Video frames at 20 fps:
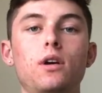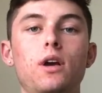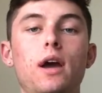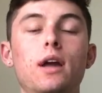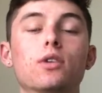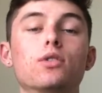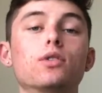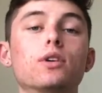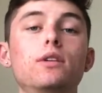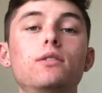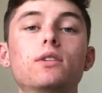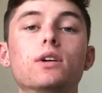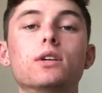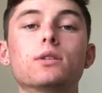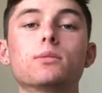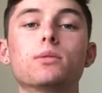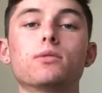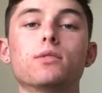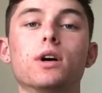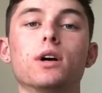and Kreeft
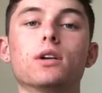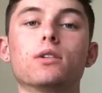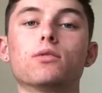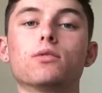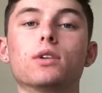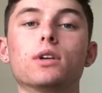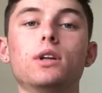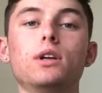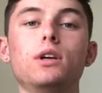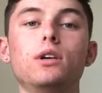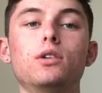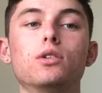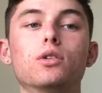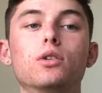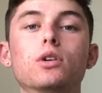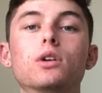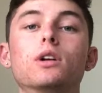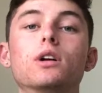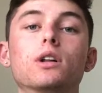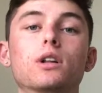does provide a really
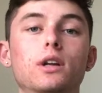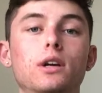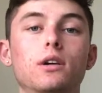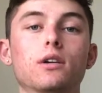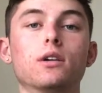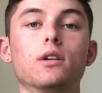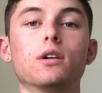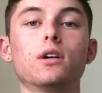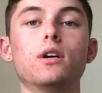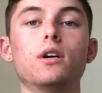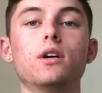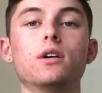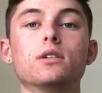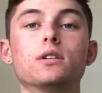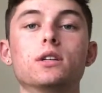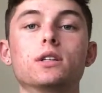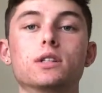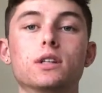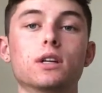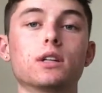good, clear,
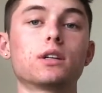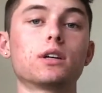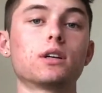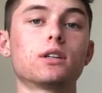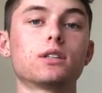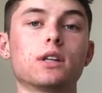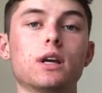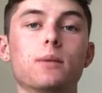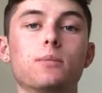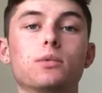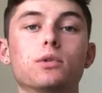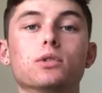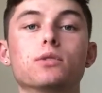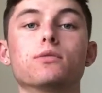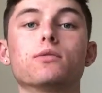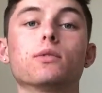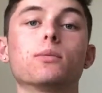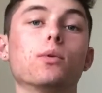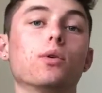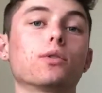succinct examples
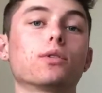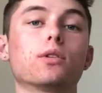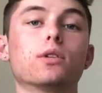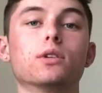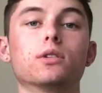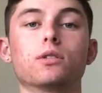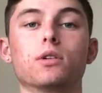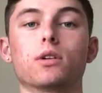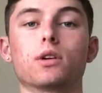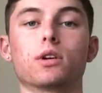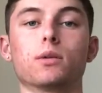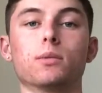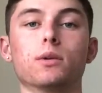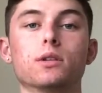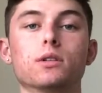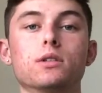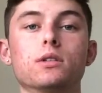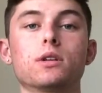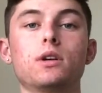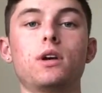for both of these
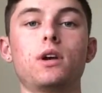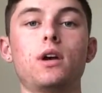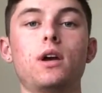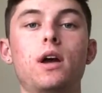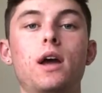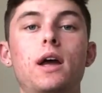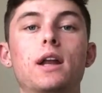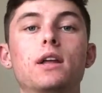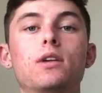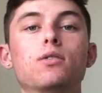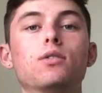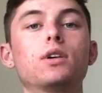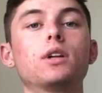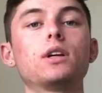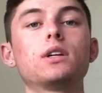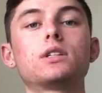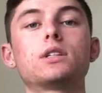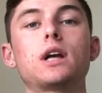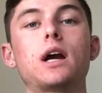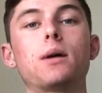arguments, and he really
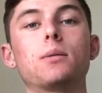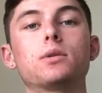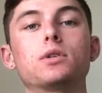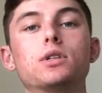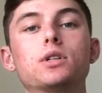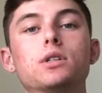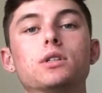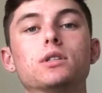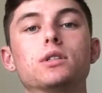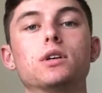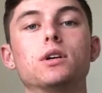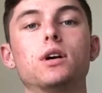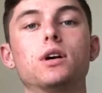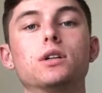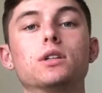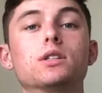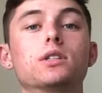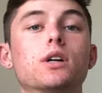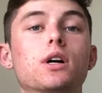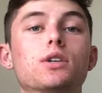establishes a
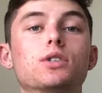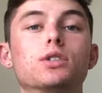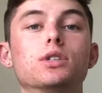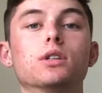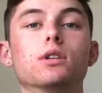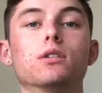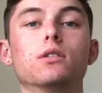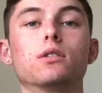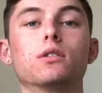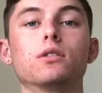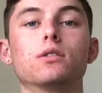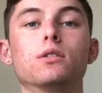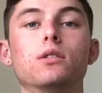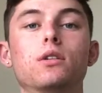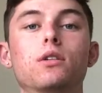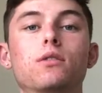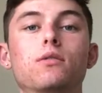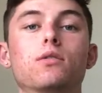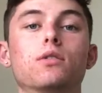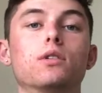discussion
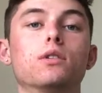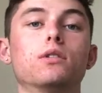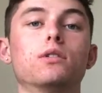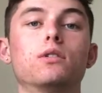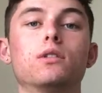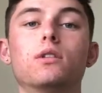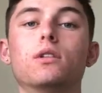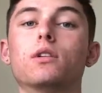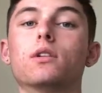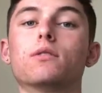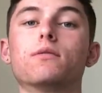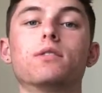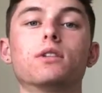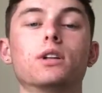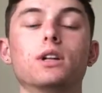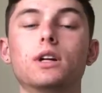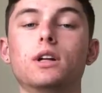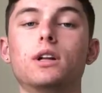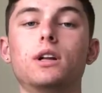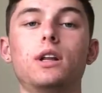for the
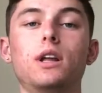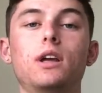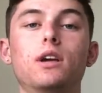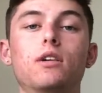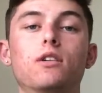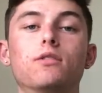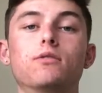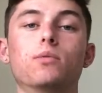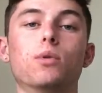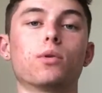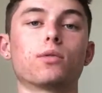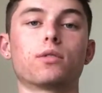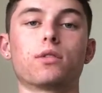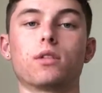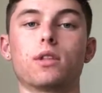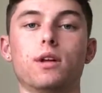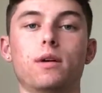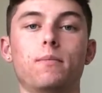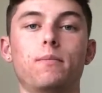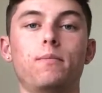validity of both
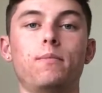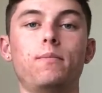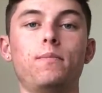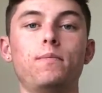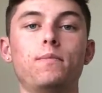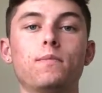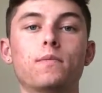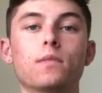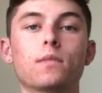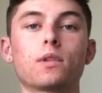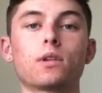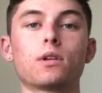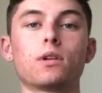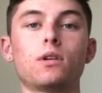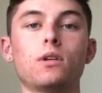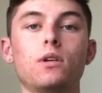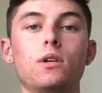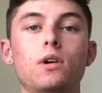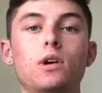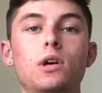of them.
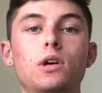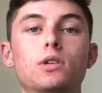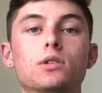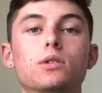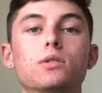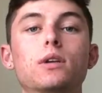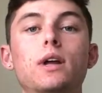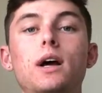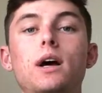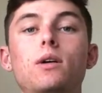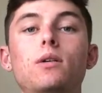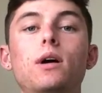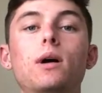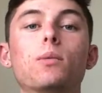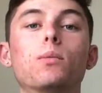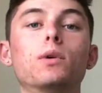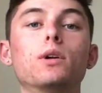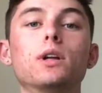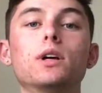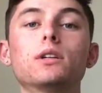So now I
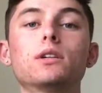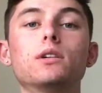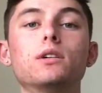would like